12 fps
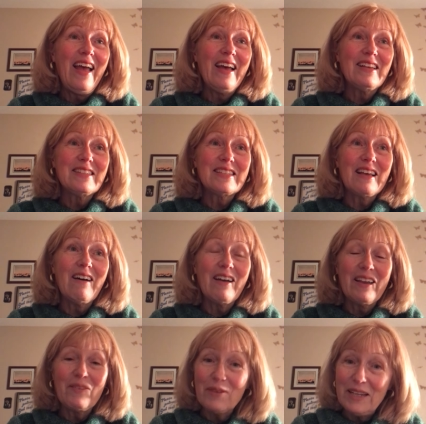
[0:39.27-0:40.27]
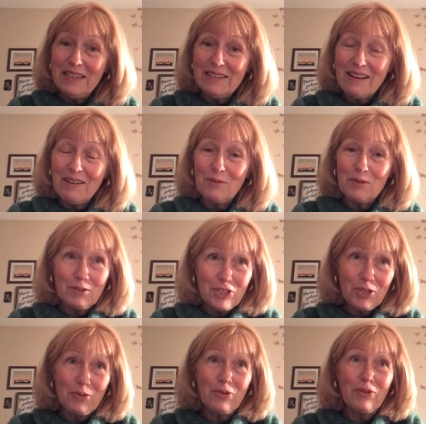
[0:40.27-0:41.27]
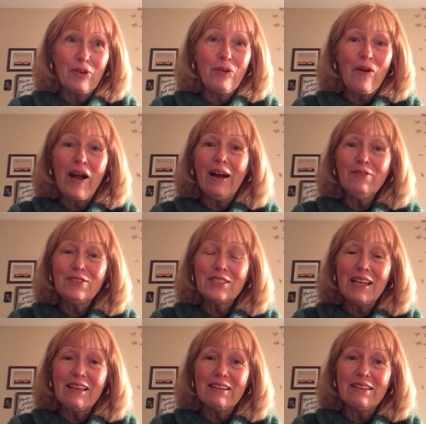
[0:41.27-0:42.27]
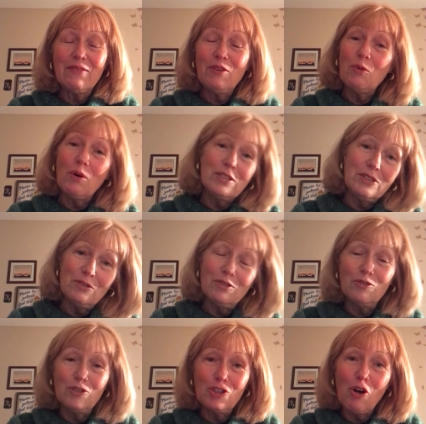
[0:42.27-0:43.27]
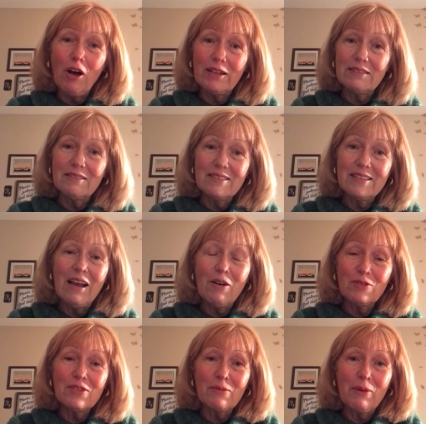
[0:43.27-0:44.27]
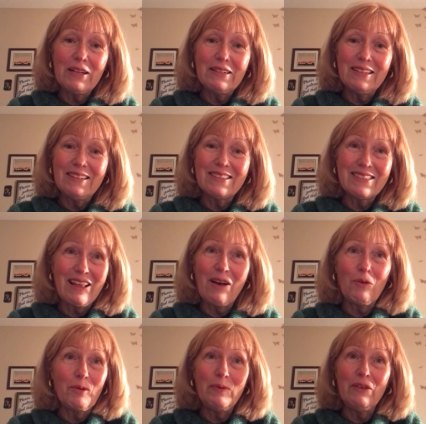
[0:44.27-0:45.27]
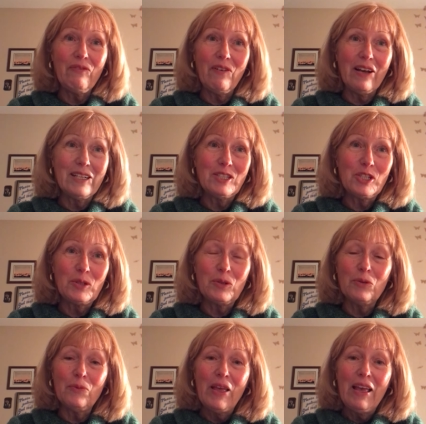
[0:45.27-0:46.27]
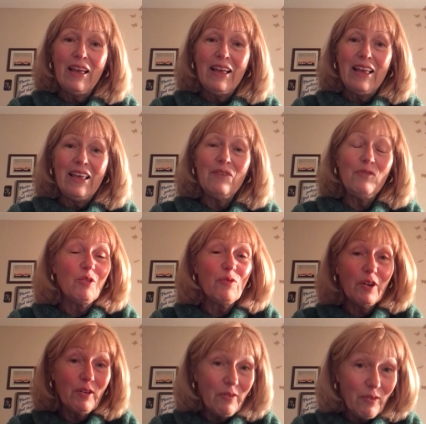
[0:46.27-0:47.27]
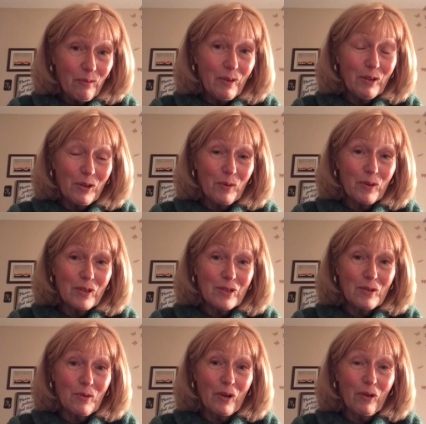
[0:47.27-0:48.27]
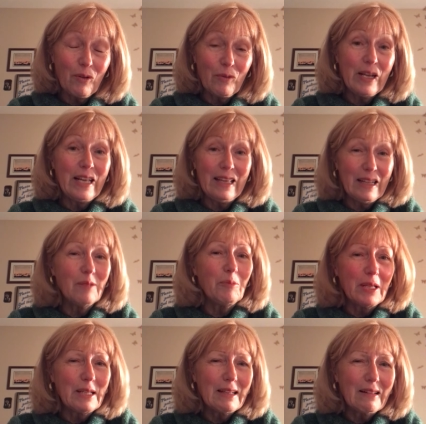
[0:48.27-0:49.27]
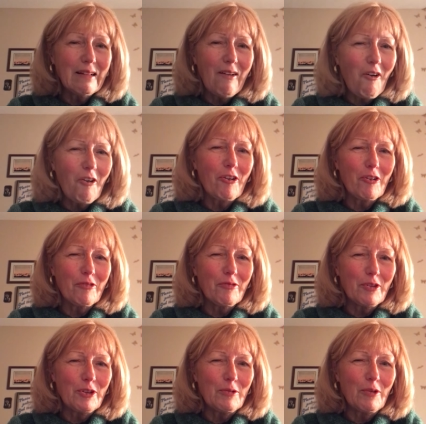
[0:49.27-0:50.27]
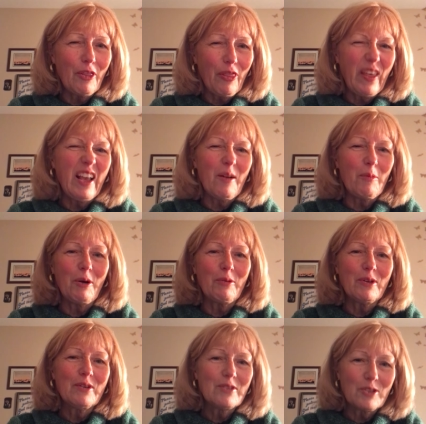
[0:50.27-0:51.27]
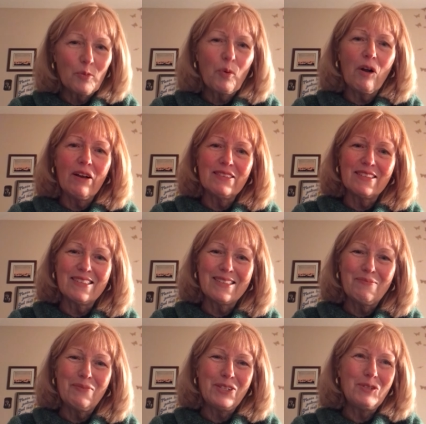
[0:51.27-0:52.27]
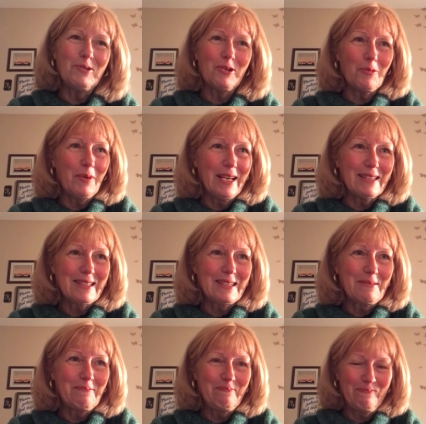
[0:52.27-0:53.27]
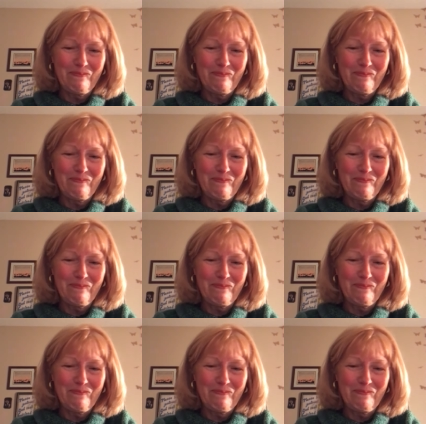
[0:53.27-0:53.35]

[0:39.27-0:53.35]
As I read, I will show you the craft, and if you want to jot down some ideas, that would be fine too. If you're very familiar with the story already, it'll be a little harder for you to think about surprises, but do your best.